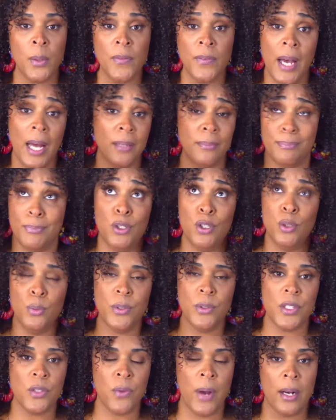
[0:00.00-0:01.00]
We've got
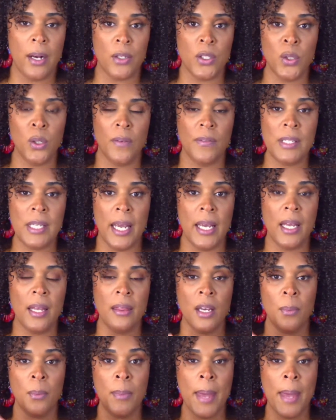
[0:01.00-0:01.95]
numerous writers who have taken their